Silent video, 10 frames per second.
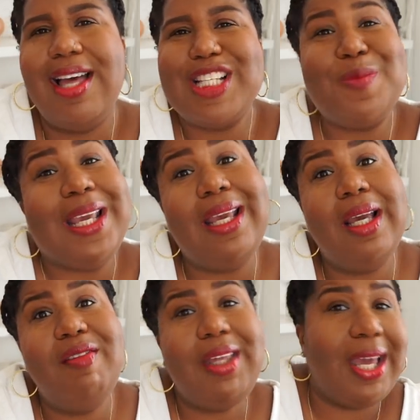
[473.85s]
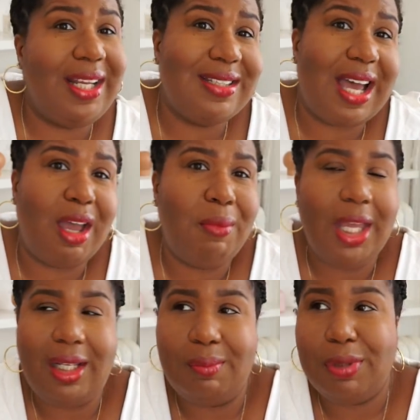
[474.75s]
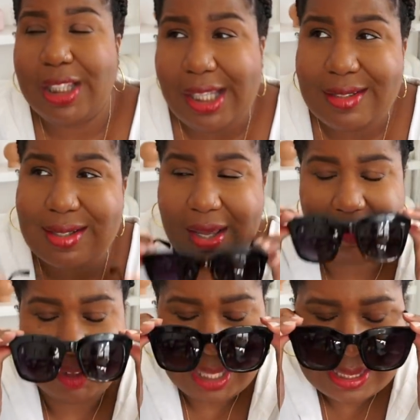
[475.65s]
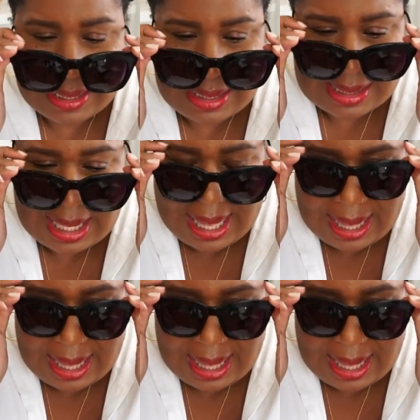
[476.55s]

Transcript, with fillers: Speaking of the anytime, any place kind of glasses,